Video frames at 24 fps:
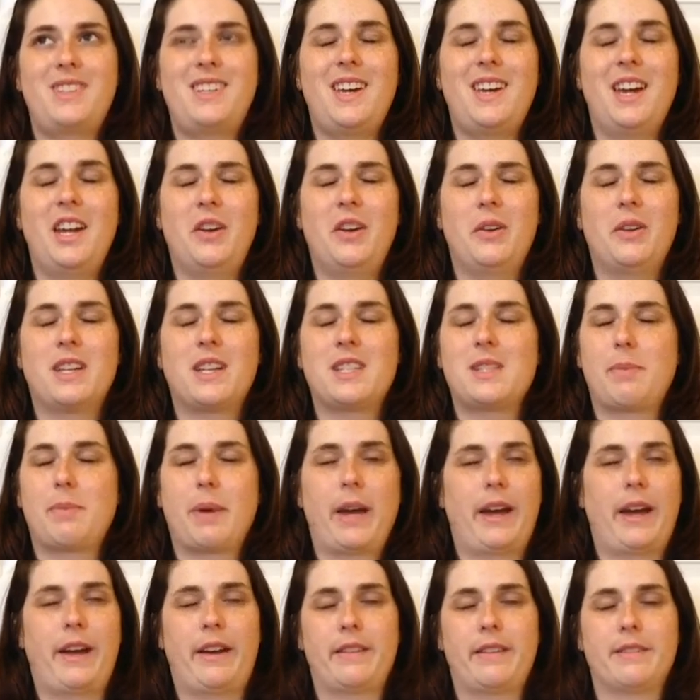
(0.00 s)
know that's
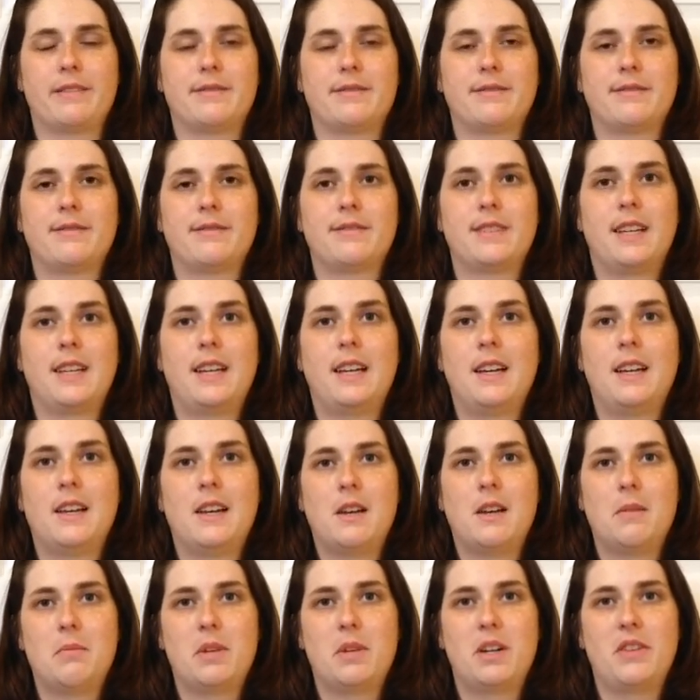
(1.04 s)
bad,
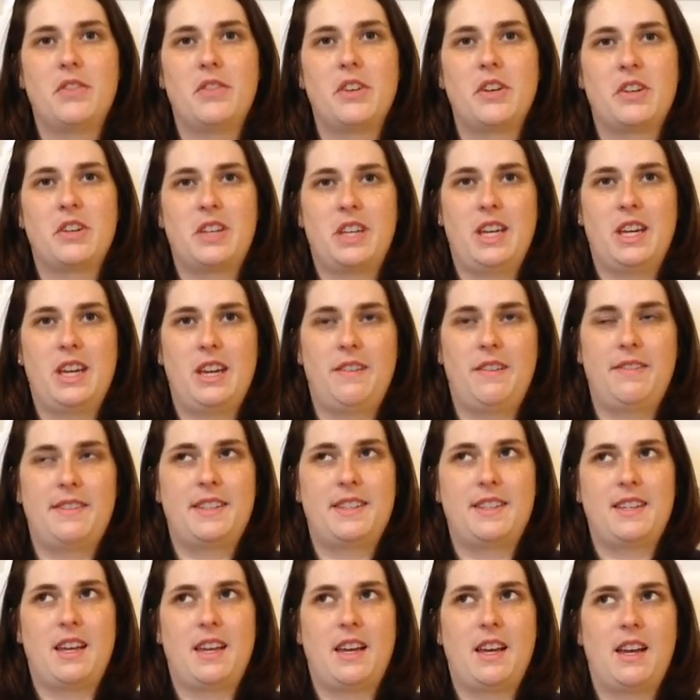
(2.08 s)
but if they're gifts,